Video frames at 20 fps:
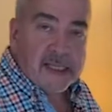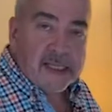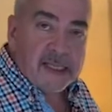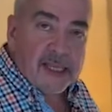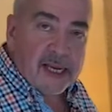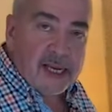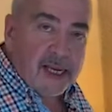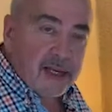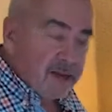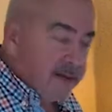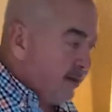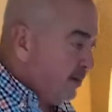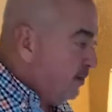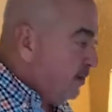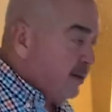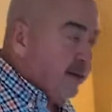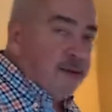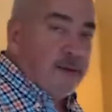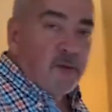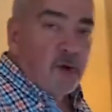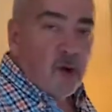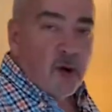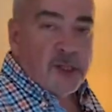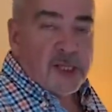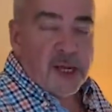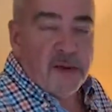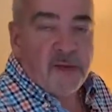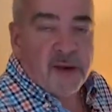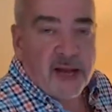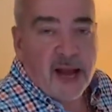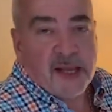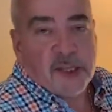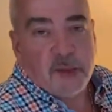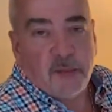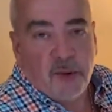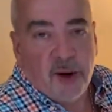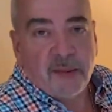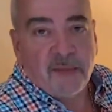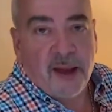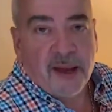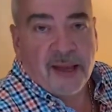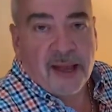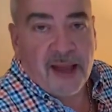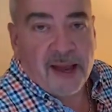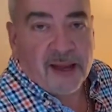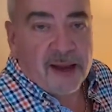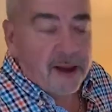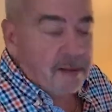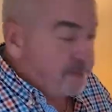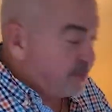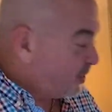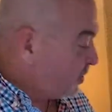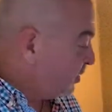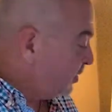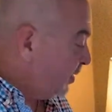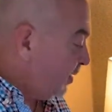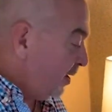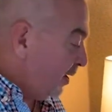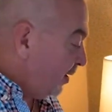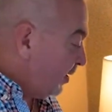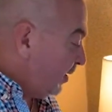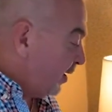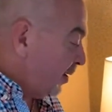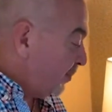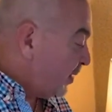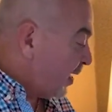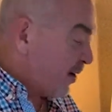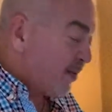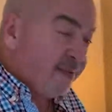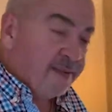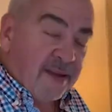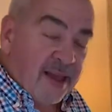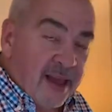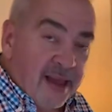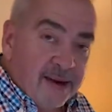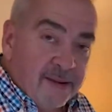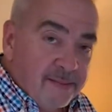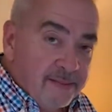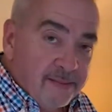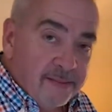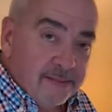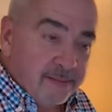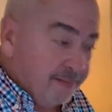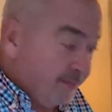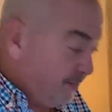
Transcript: to see. Of course, I forgot to bring my K-Cups. I'm not a fan